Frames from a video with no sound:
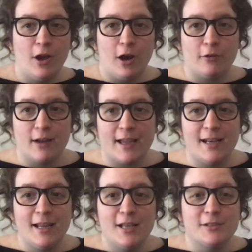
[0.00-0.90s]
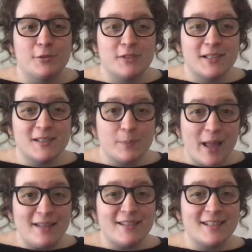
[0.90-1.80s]
All right, so
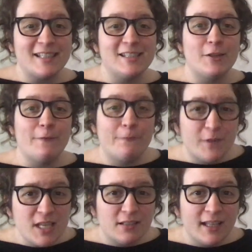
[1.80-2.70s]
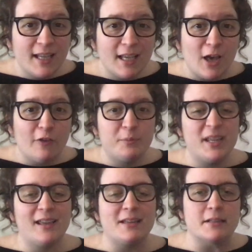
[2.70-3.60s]
suspense is the feeling of
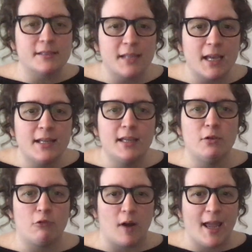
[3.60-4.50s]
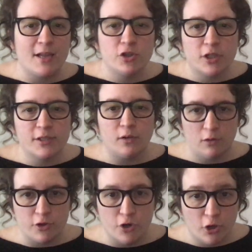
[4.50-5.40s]
being excited or anxious or
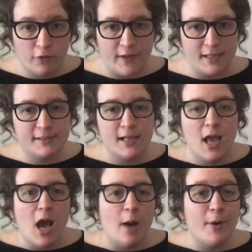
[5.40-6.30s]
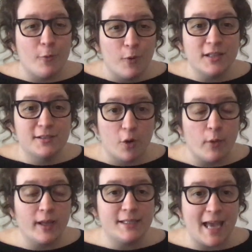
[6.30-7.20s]
nervous about what's
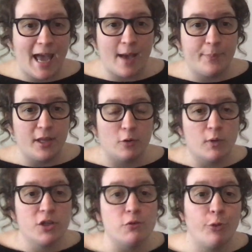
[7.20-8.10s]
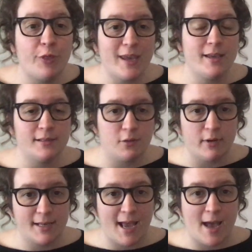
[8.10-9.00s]
going to happen or what you think is
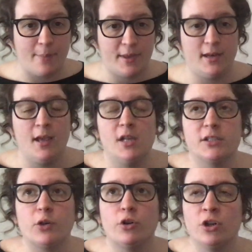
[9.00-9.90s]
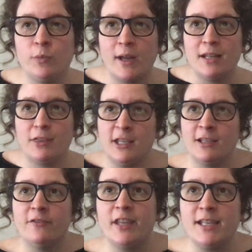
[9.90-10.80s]
going to happen. So a good way to think
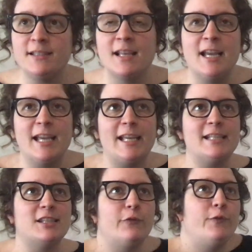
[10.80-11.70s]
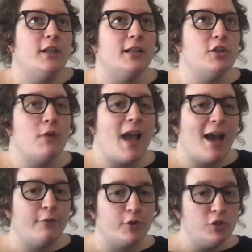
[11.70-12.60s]
of this is the feeling you
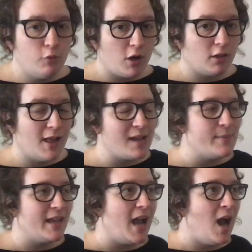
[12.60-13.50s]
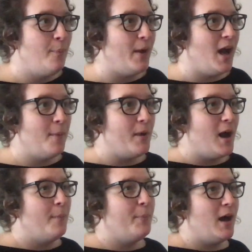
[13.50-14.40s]
have when you are climbing up
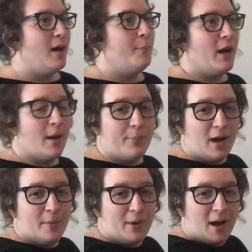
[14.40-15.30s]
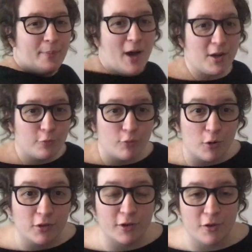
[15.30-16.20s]
on a
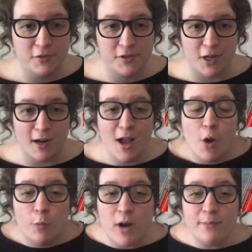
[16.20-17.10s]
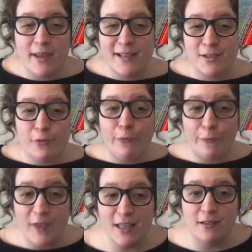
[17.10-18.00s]
roller coaster. What makes you
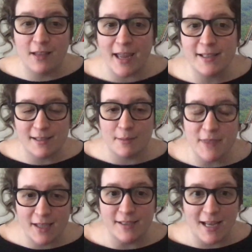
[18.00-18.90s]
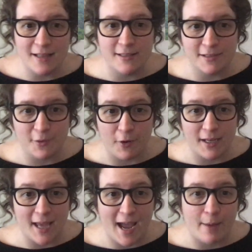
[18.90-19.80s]
feel like something intense is going to
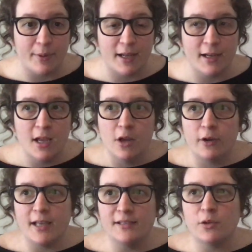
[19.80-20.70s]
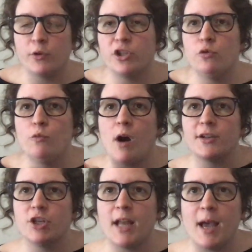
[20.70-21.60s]
happen? Okay, so when you
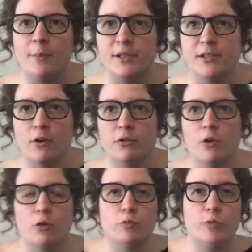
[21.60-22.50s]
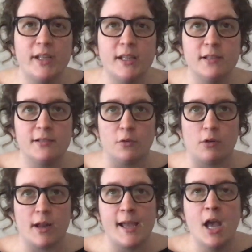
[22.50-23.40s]
watch an episode or read a
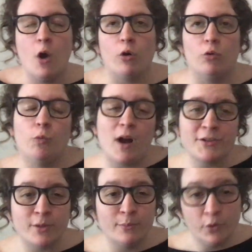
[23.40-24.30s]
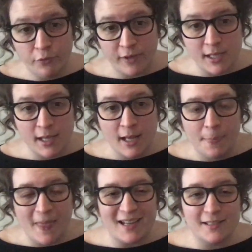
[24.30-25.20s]
story or watch a movie
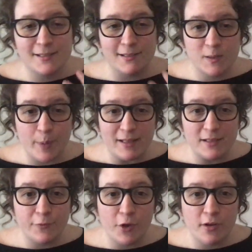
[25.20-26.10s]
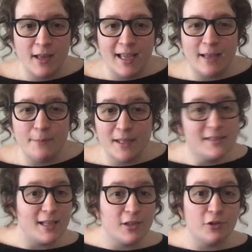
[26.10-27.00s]
that is suspenseful, it means
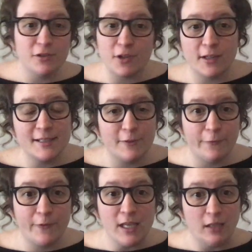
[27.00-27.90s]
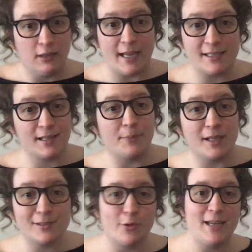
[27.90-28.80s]
that you're starting to feel like
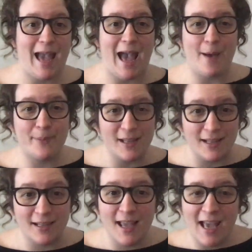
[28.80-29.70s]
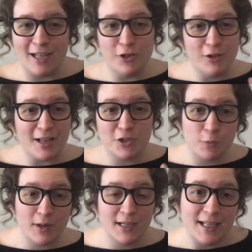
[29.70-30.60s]
something's going to happen and you're not sure
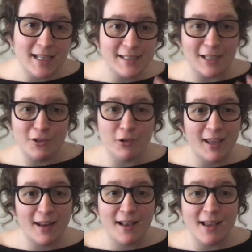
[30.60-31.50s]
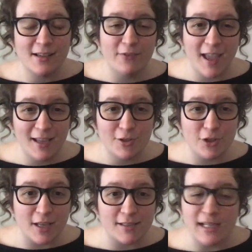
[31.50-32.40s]
what it is and you're getting kind of
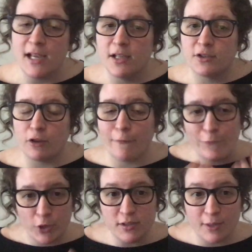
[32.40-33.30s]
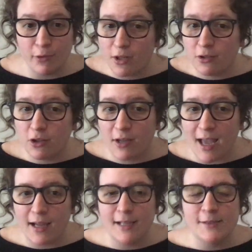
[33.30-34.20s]
anxious. So the first thing we're going to look
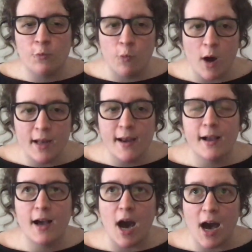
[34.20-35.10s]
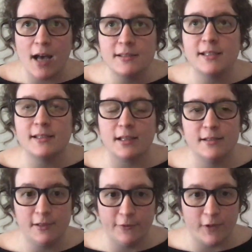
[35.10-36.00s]
at is what causes us
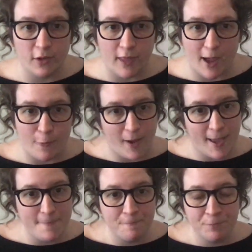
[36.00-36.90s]
to feel that way.